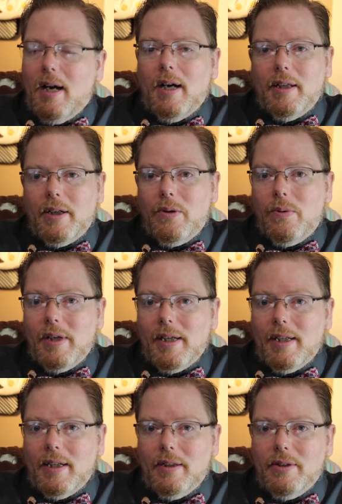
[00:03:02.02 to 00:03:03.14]
I like
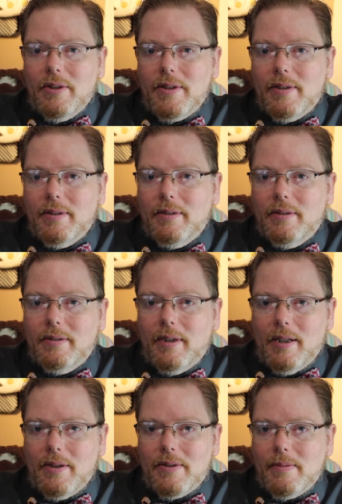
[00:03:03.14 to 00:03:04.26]
coordinating colors.
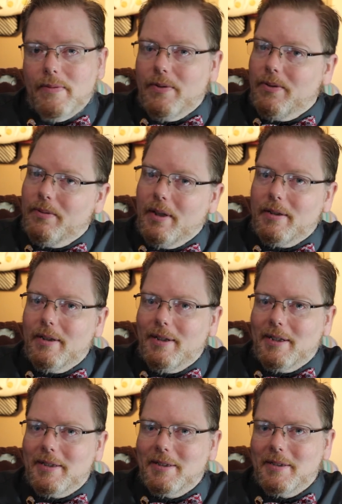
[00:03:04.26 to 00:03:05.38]
I know some of you out there
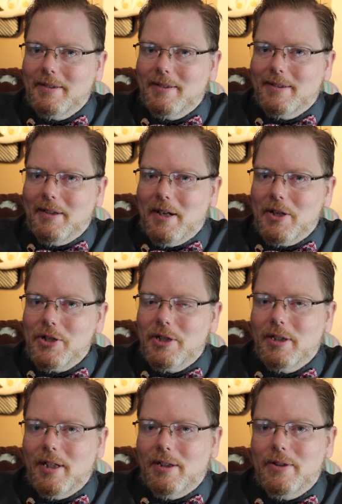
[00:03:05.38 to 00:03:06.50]
like to
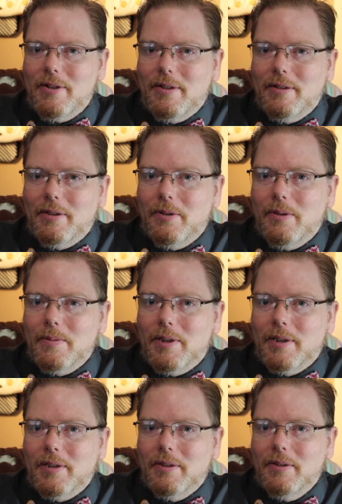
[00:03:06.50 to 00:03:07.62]
clash colors. You know who I'm
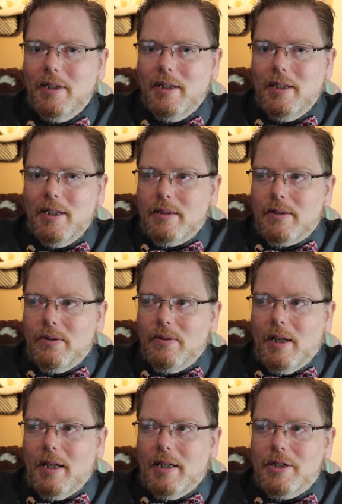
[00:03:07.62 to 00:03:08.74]
talking to. So
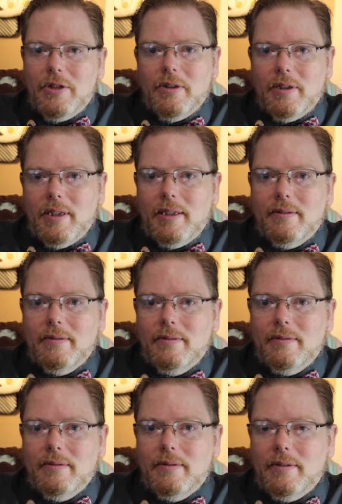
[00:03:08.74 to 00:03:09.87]
I generally
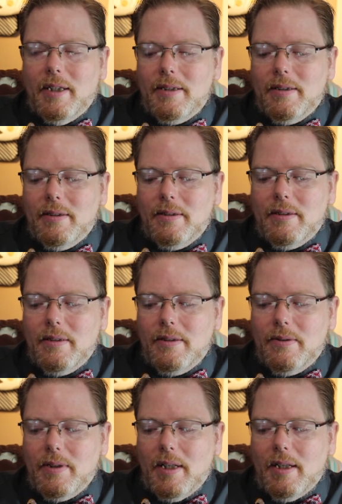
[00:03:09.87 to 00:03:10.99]
like to
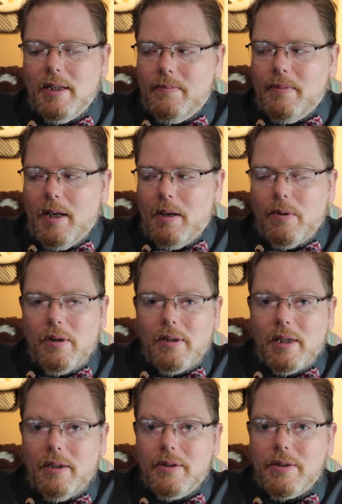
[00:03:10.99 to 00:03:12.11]
do that. I wear all
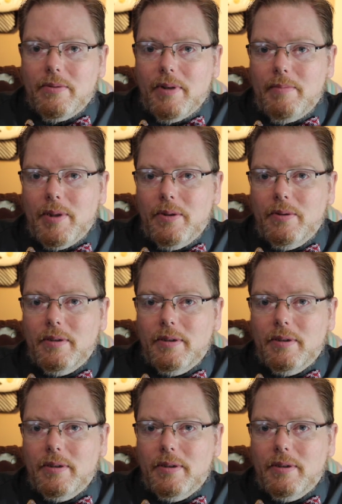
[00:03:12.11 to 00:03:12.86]
colors in the rainbow,